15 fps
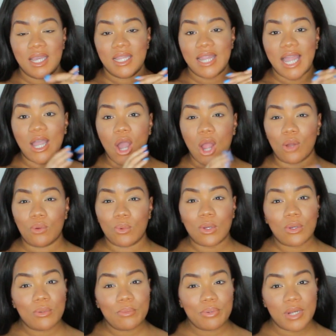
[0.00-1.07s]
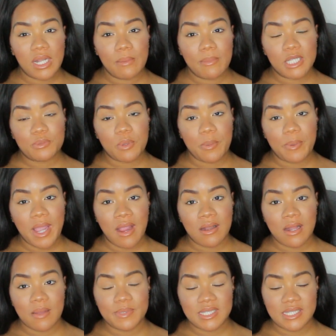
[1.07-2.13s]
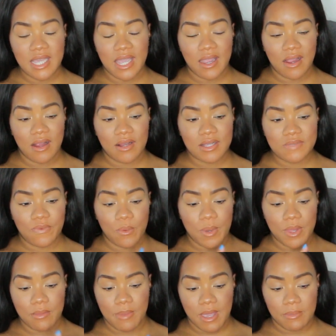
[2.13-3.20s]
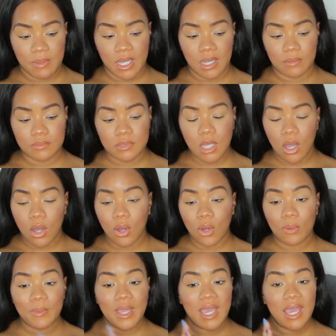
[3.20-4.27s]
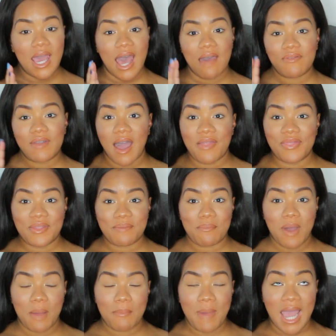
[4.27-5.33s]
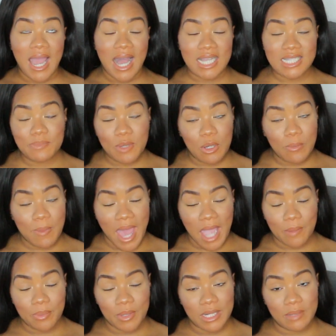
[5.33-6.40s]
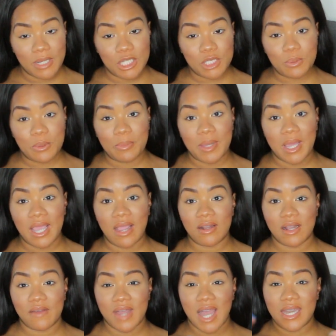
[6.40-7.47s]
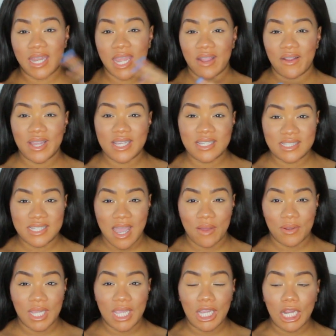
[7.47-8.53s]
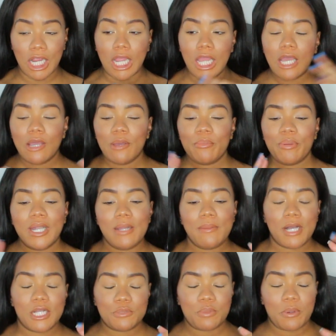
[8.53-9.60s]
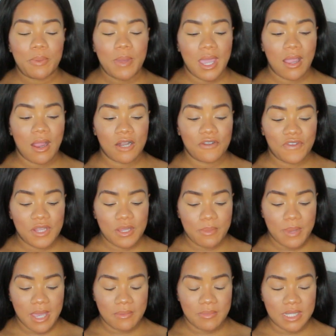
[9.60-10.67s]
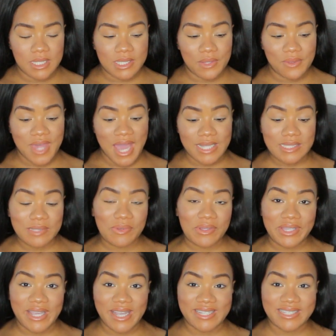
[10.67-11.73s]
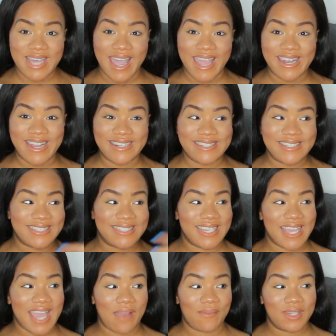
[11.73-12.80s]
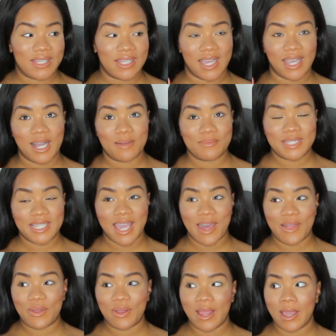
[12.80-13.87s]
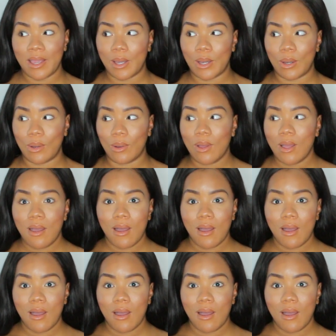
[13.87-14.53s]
like our room pretty much prepared upstairs for when the baby comes home. I've gotten my hospital bag pretty much prepared. I've gotten areas down here pretty much prepared for the baby. So that's really exciting to see everything come together and go,